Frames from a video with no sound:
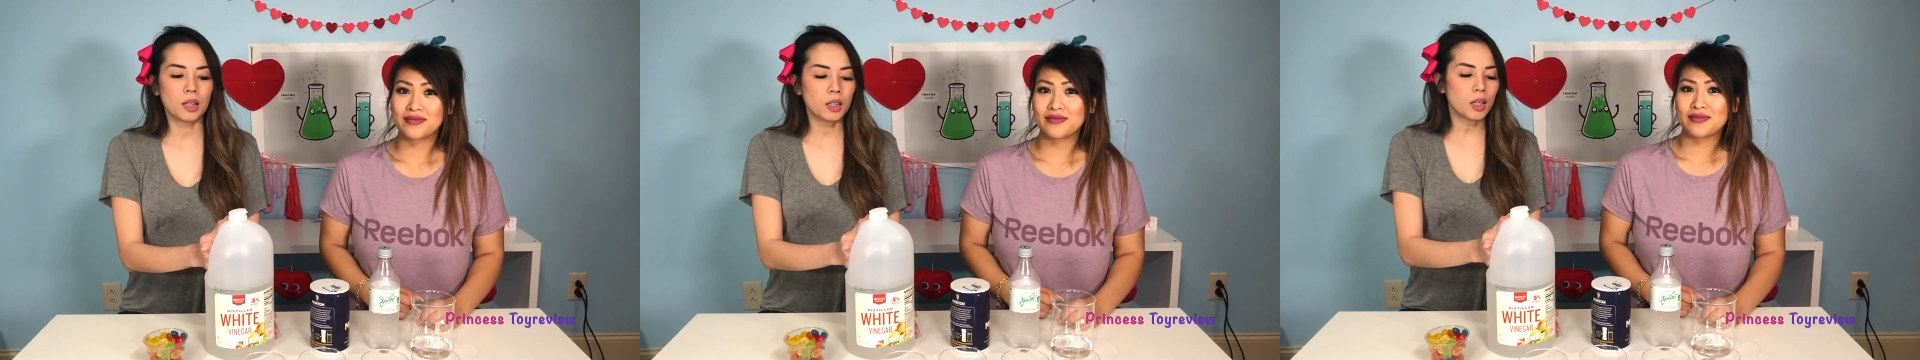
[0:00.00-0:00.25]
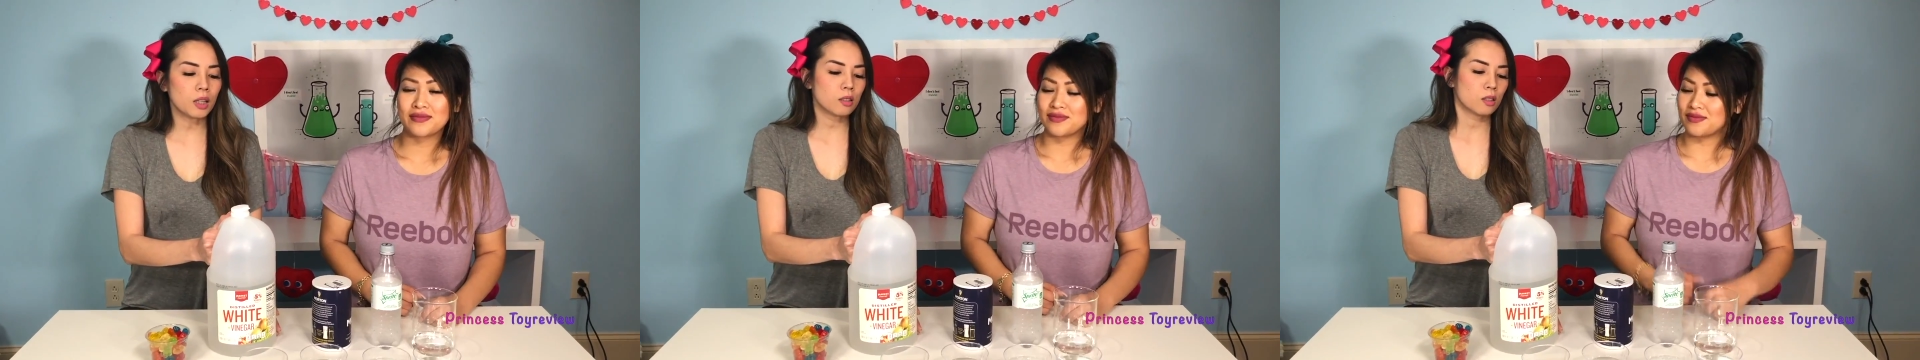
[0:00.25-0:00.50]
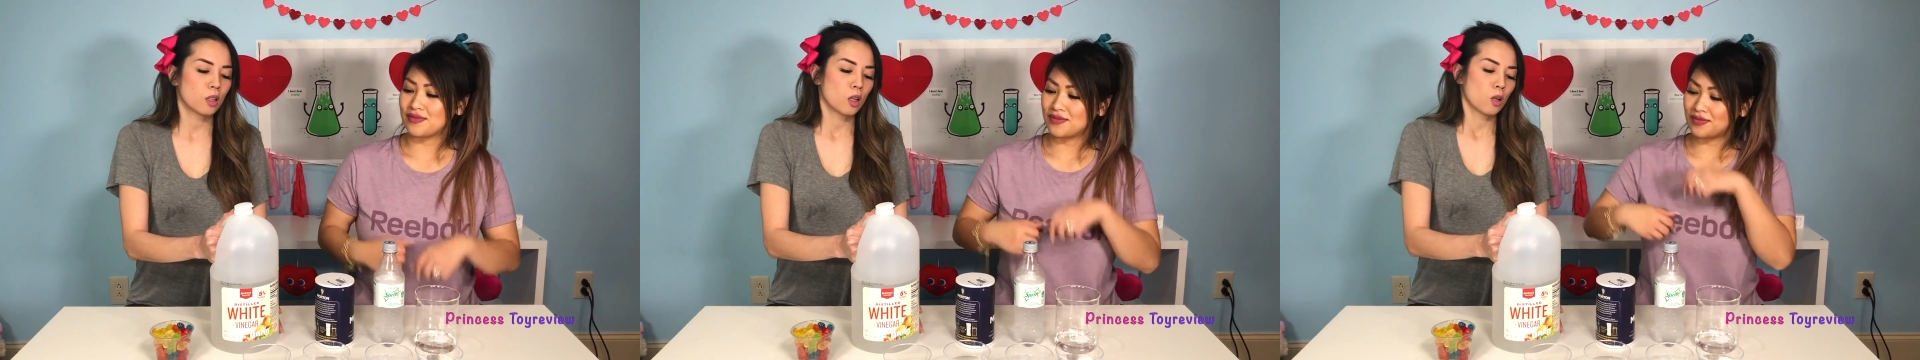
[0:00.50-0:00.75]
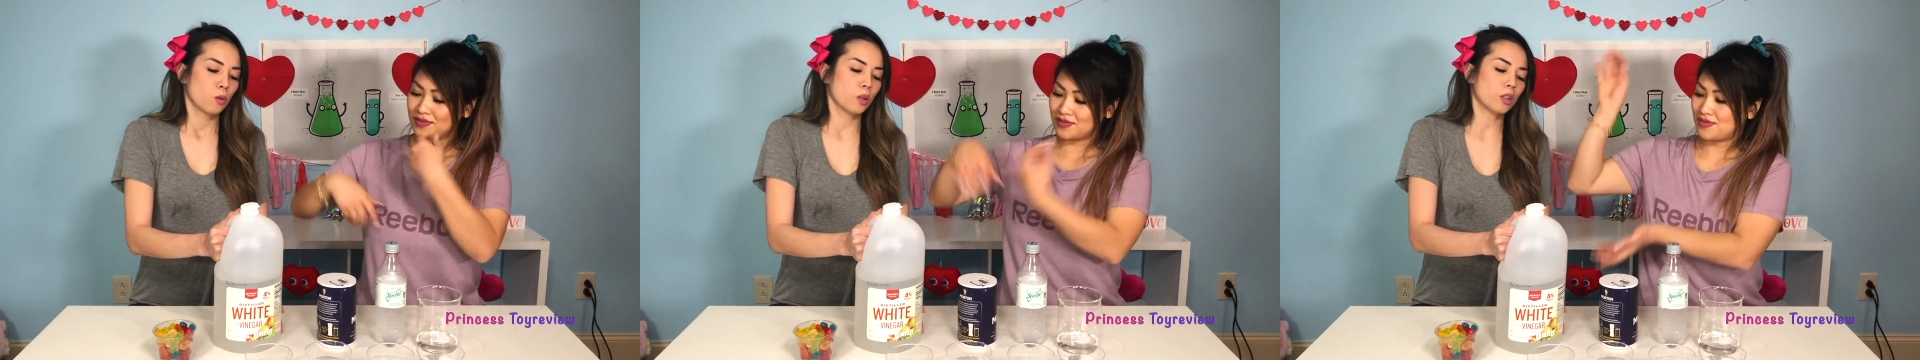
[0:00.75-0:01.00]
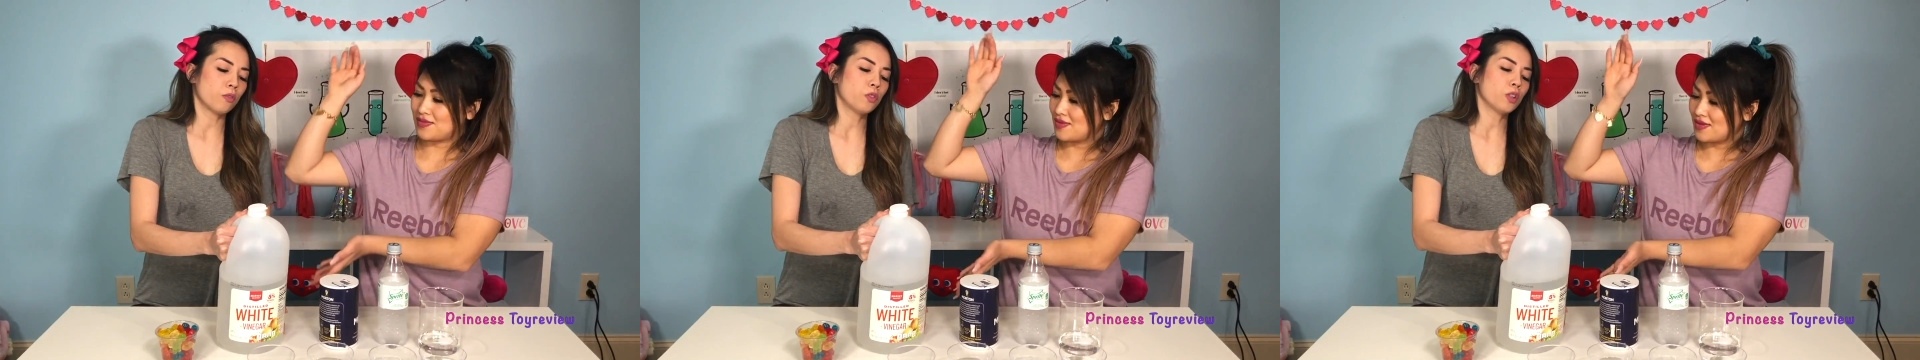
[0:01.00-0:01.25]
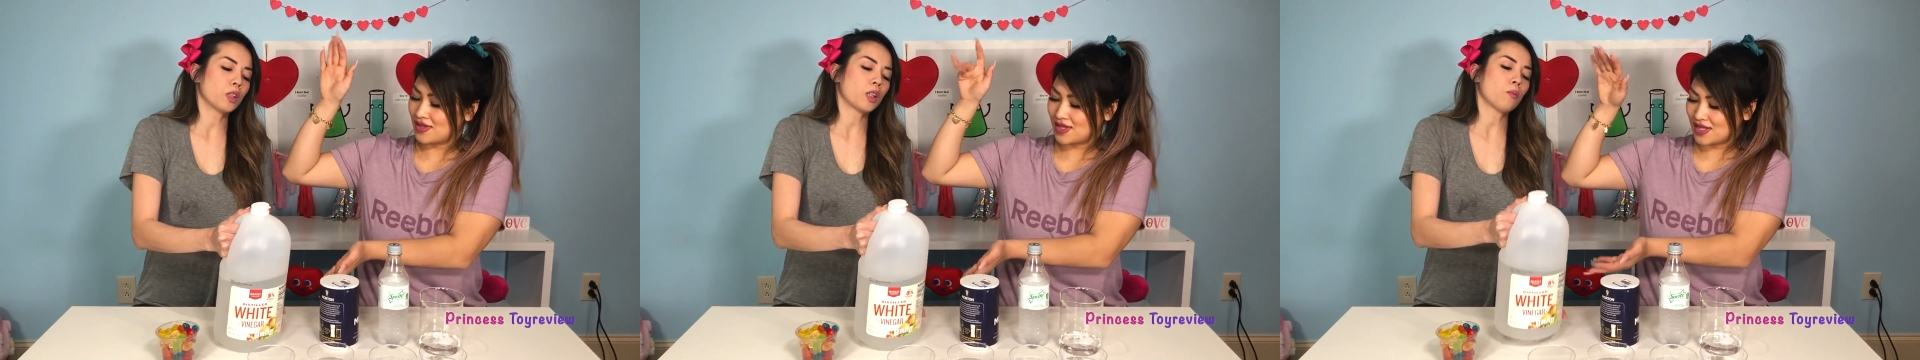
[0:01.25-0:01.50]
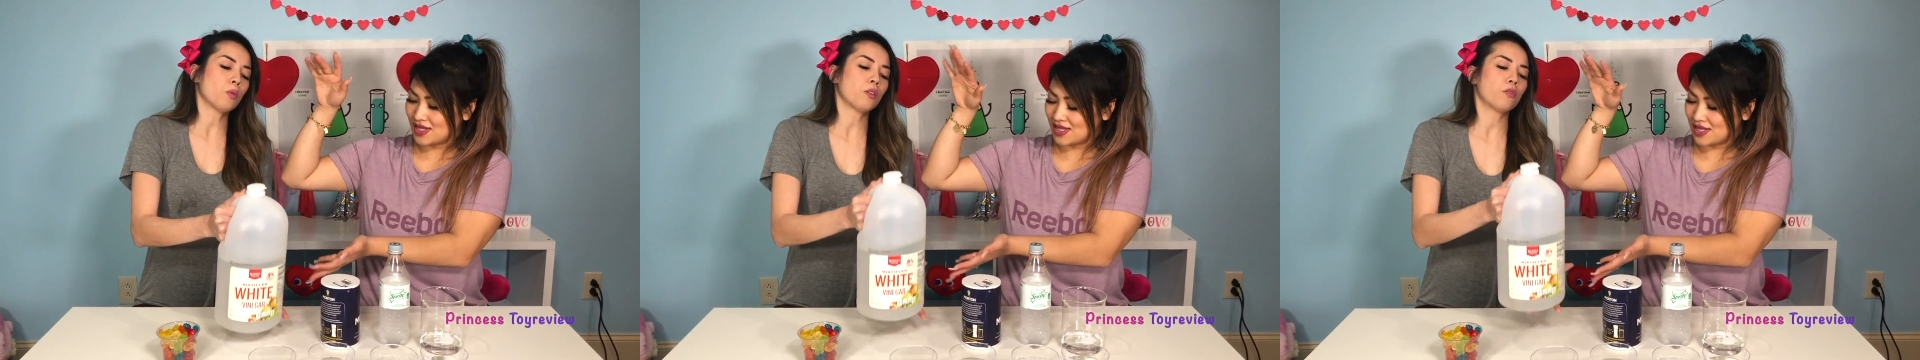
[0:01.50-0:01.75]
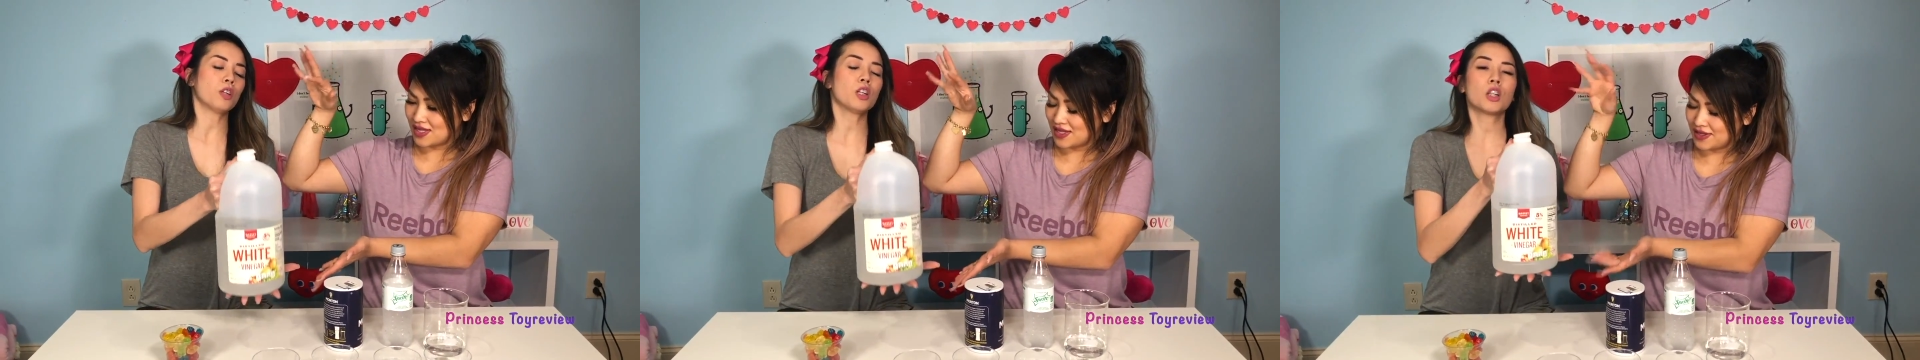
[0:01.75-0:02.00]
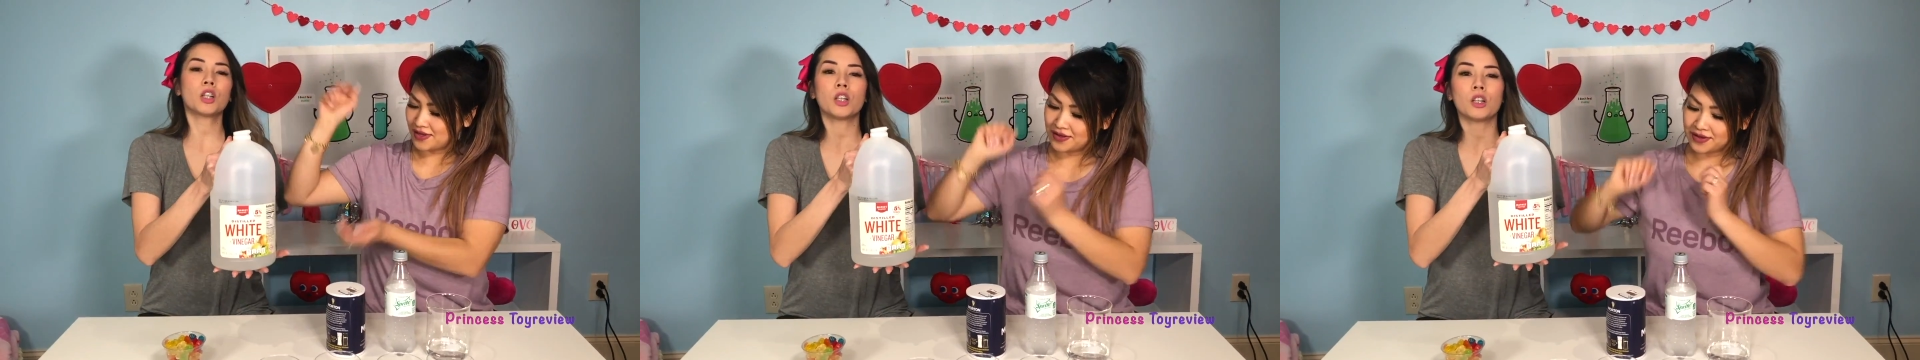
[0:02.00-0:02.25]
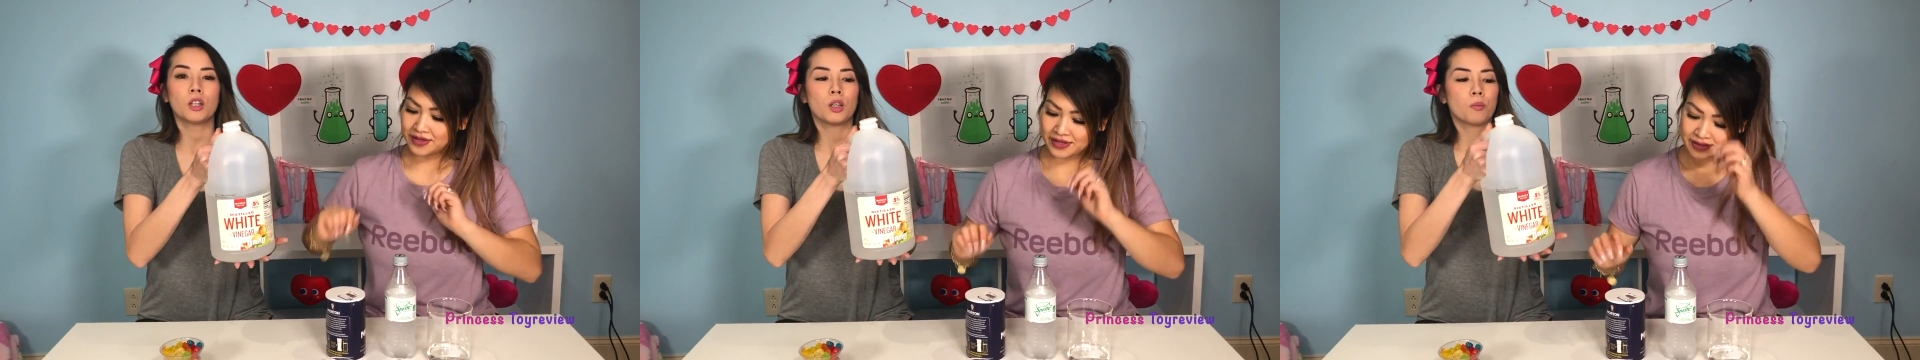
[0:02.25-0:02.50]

Speaker 1: Then next, we're gonna fill a cup with vinegar,